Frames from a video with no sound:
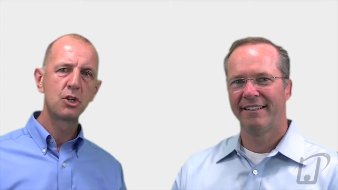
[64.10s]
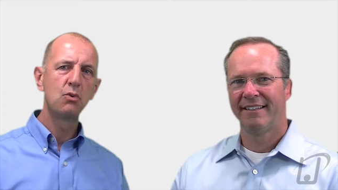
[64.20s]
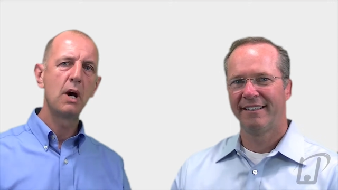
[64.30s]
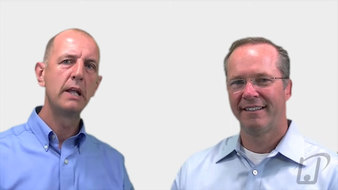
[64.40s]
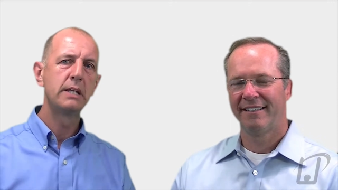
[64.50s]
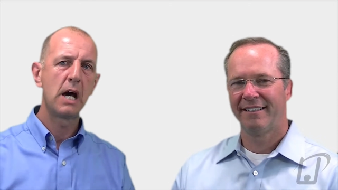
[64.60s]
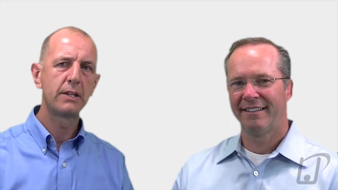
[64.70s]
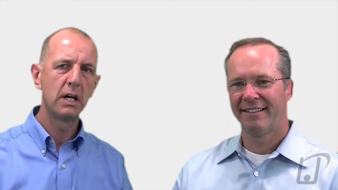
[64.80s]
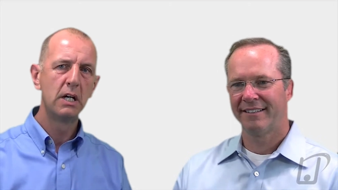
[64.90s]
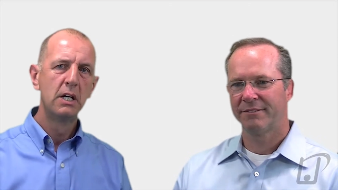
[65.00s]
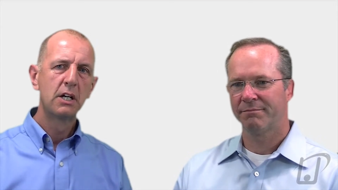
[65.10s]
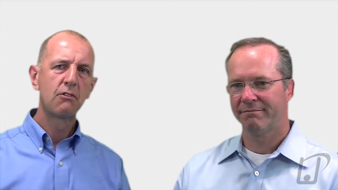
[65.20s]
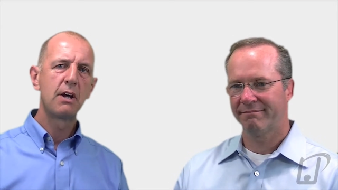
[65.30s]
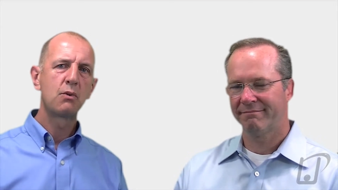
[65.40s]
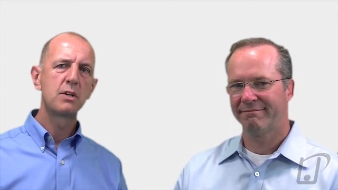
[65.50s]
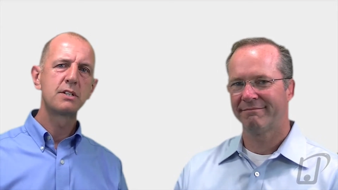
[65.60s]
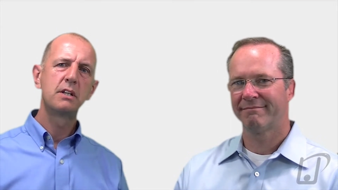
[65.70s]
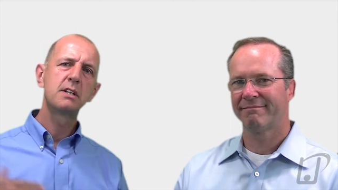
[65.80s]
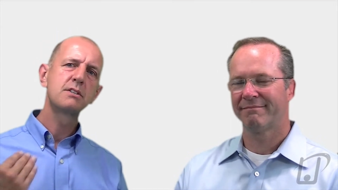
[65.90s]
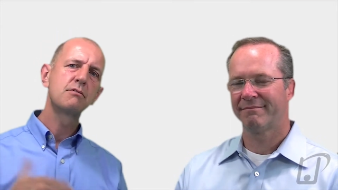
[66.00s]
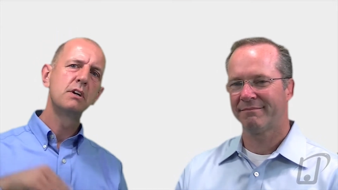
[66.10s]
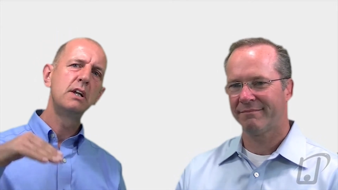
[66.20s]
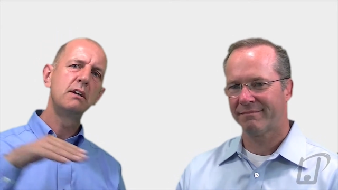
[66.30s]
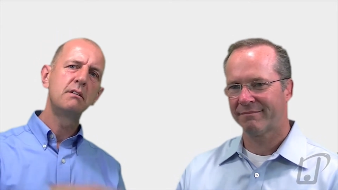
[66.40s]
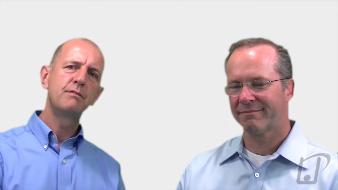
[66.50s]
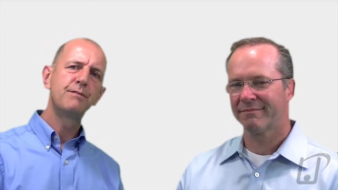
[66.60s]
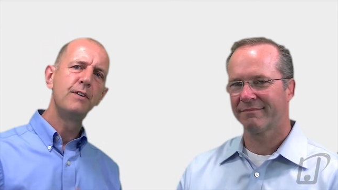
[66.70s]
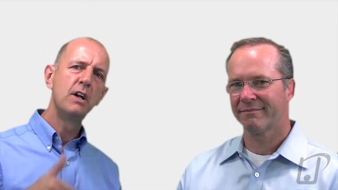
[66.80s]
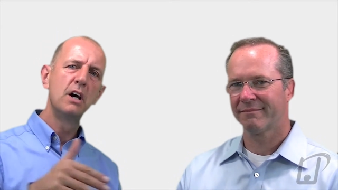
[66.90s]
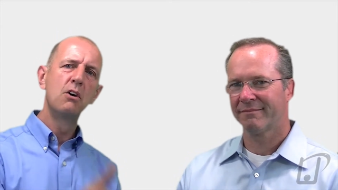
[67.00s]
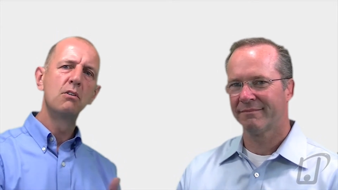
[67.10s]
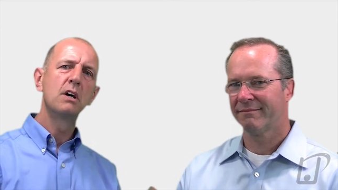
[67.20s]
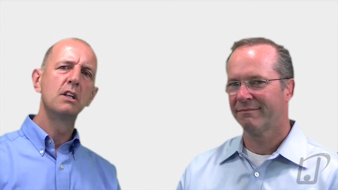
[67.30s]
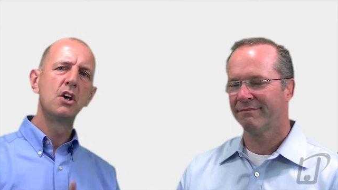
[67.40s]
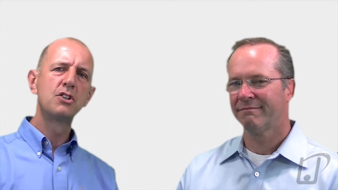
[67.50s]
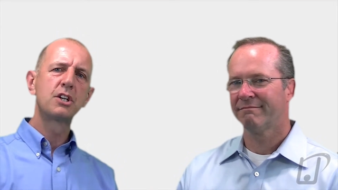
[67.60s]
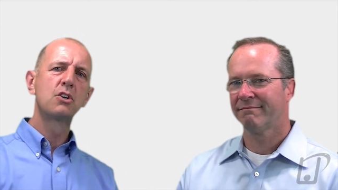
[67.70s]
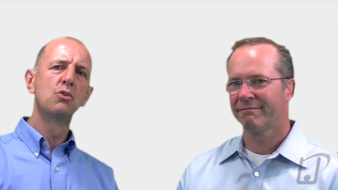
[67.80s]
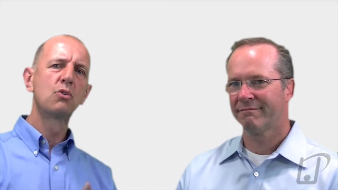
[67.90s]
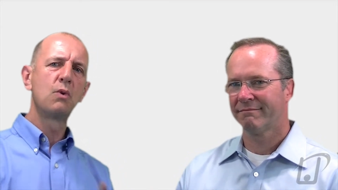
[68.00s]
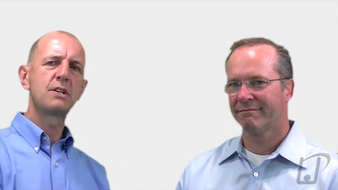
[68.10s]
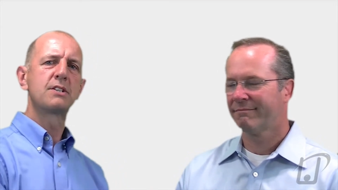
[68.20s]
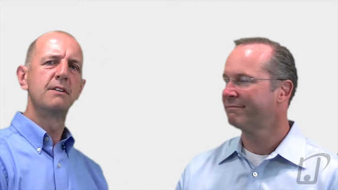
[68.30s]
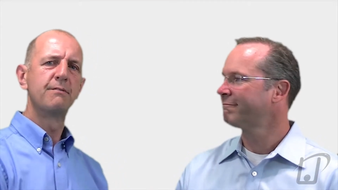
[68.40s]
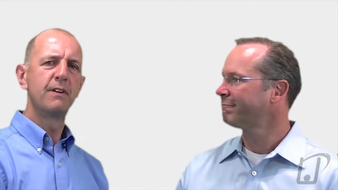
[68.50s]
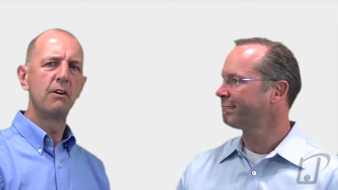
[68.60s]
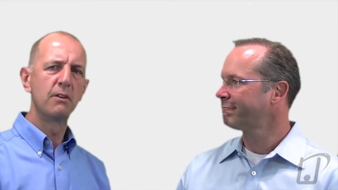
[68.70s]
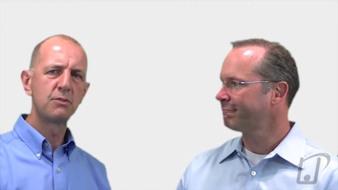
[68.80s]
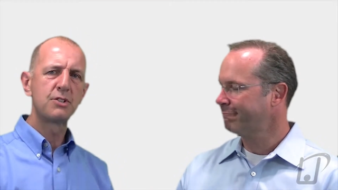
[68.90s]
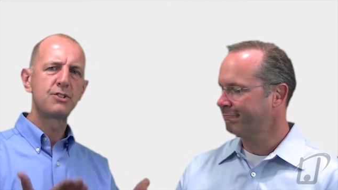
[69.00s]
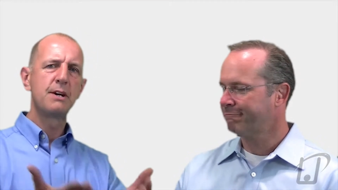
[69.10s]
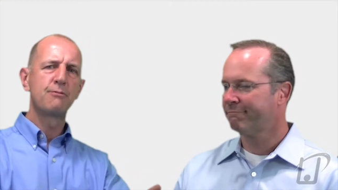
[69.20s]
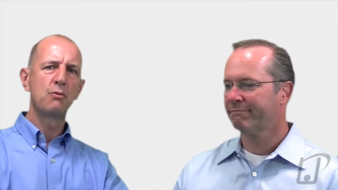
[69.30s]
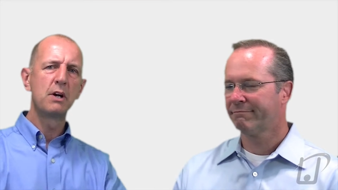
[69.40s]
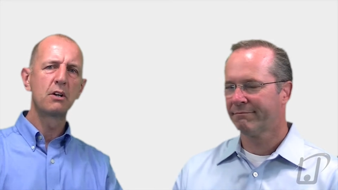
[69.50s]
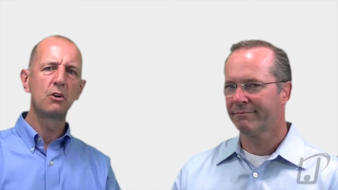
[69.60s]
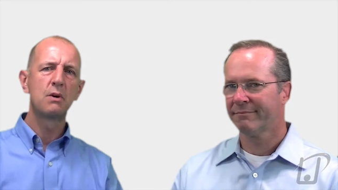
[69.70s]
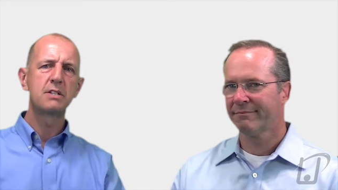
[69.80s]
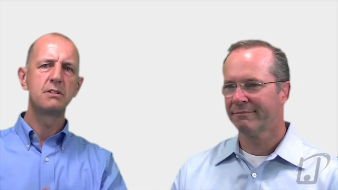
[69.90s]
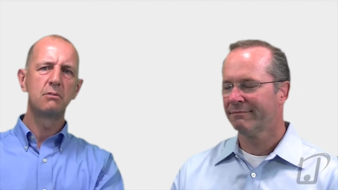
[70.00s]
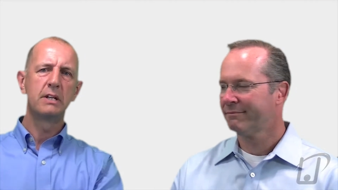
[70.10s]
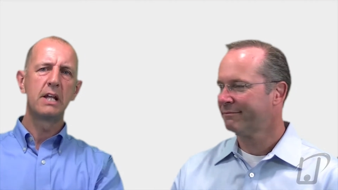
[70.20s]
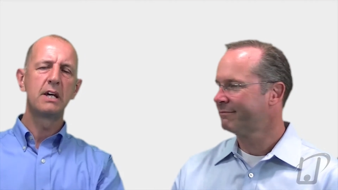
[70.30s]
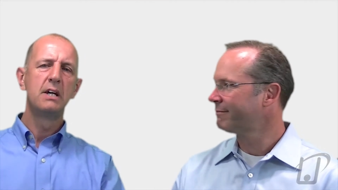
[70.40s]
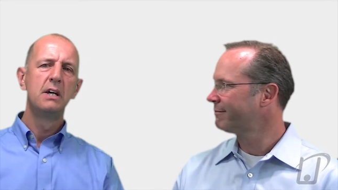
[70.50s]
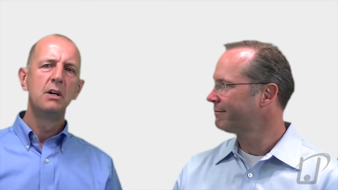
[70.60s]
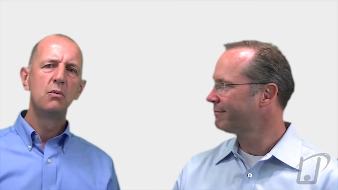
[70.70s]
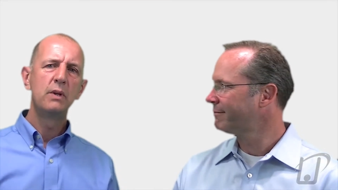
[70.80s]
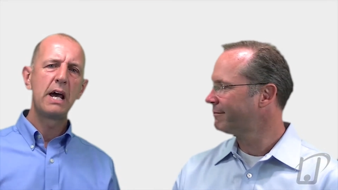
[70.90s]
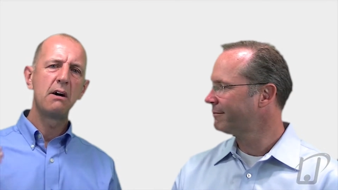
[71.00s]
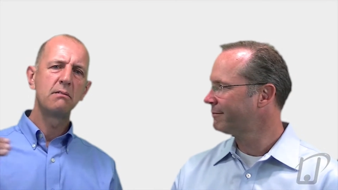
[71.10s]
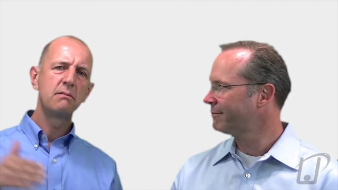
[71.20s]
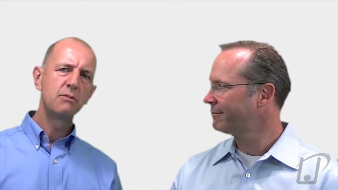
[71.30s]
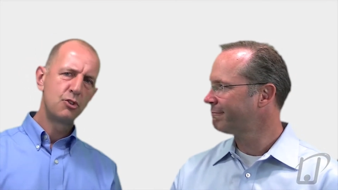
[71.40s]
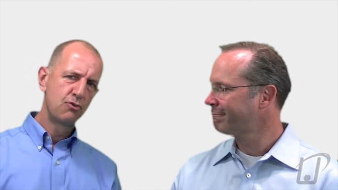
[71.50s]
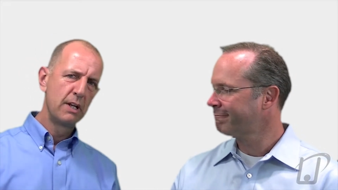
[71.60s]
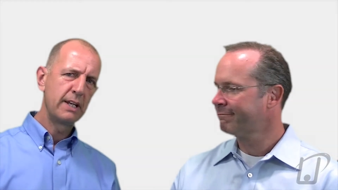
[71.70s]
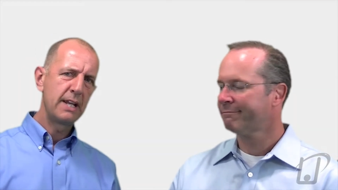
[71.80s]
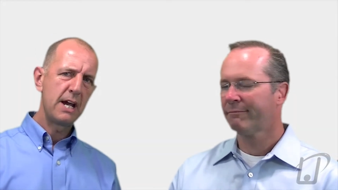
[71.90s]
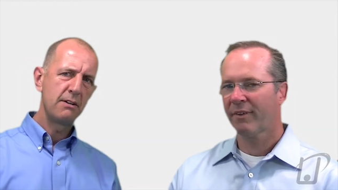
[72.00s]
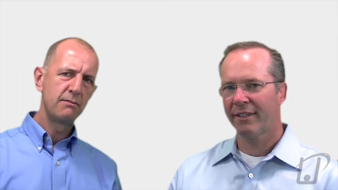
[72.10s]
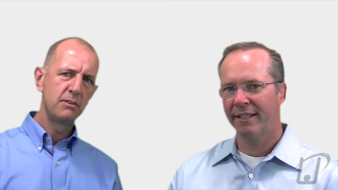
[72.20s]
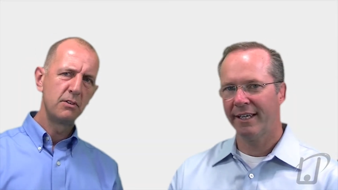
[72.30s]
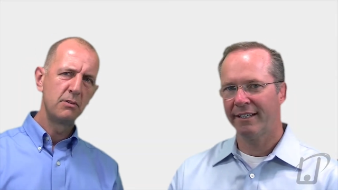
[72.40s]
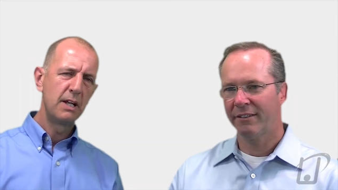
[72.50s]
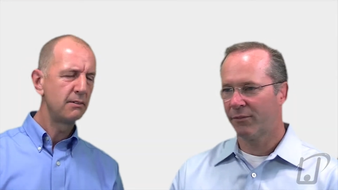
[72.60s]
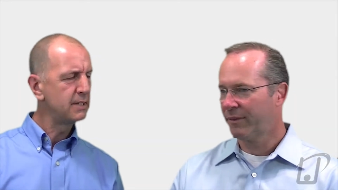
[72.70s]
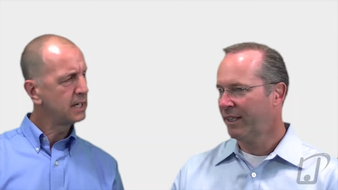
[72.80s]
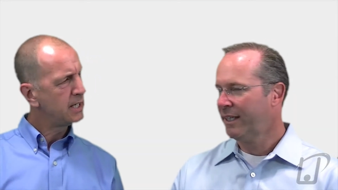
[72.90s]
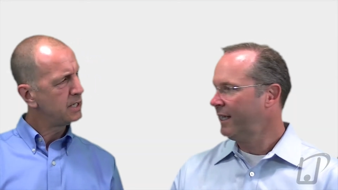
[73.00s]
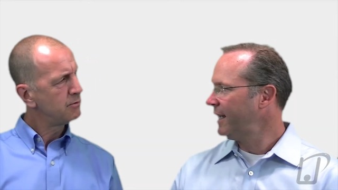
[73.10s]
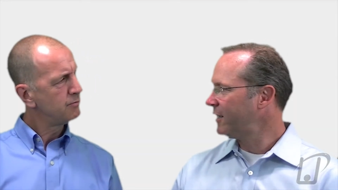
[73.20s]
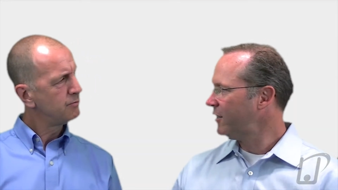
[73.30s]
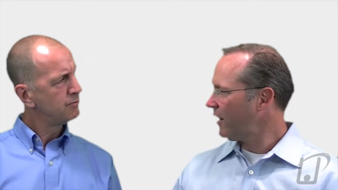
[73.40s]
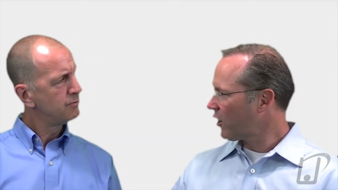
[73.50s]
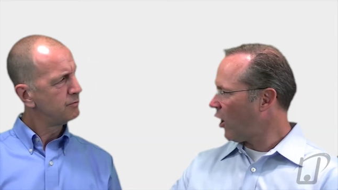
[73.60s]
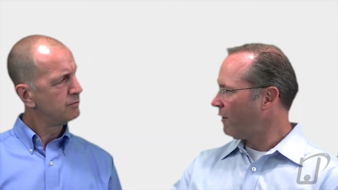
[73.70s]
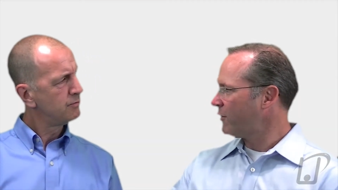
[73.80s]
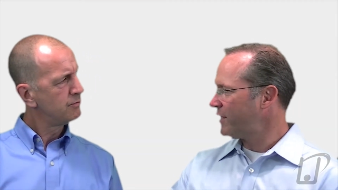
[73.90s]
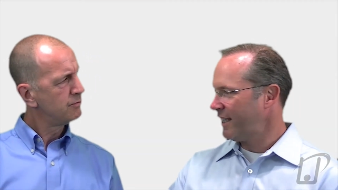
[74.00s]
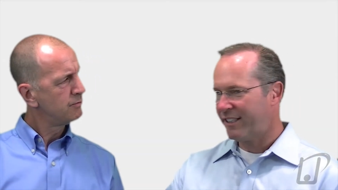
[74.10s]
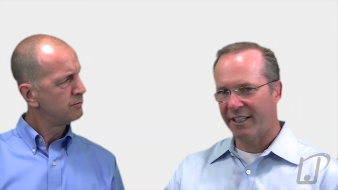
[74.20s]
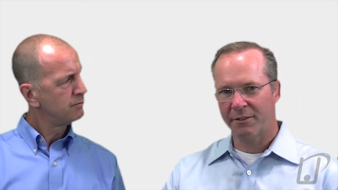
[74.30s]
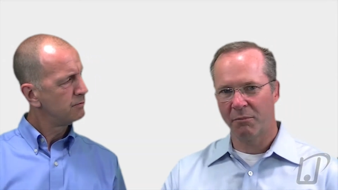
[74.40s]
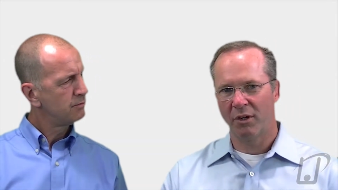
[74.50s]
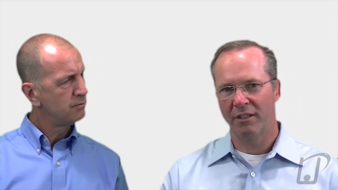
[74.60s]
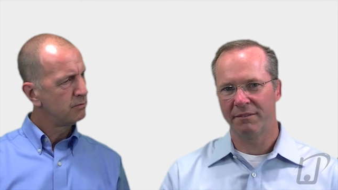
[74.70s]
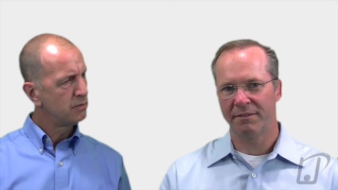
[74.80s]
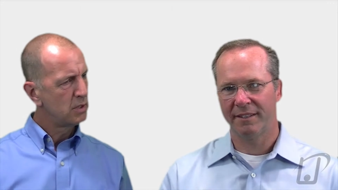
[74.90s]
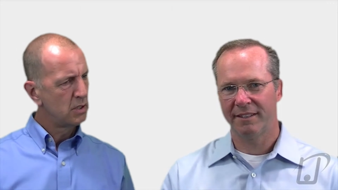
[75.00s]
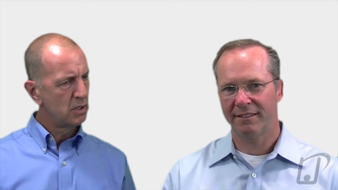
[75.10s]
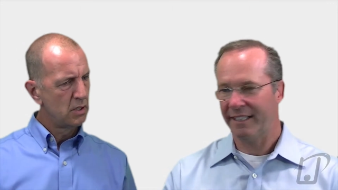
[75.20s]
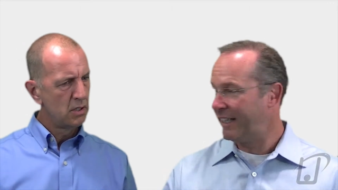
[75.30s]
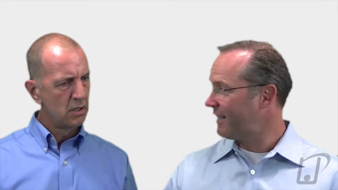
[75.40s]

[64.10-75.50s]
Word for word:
Speaker 1: to another great question that doesn't really follow a logical questioning flow. They'll just mm -hmm. jump from one good question
Speaker 2: to another without drilling down, yeah. without mm -hmm. digging in. It's not a conversation, it's more of uh, an